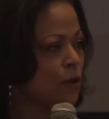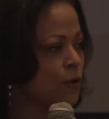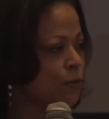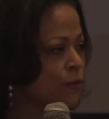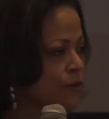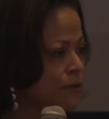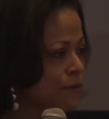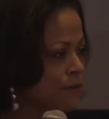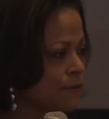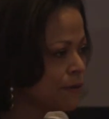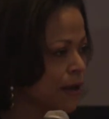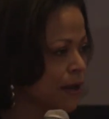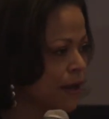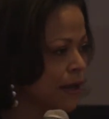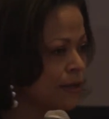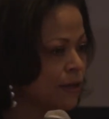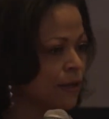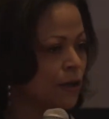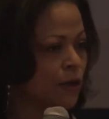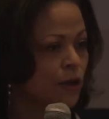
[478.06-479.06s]
with a
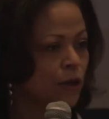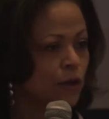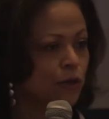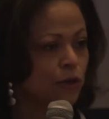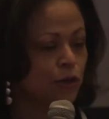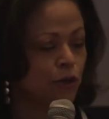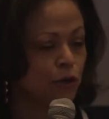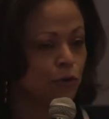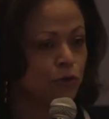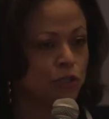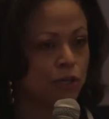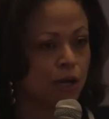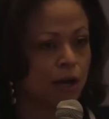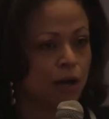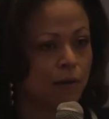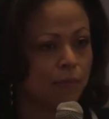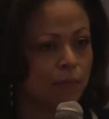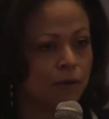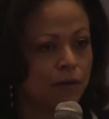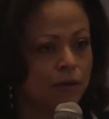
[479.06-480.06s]
sign, no
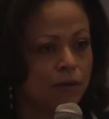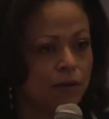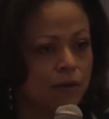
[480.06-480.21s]
job,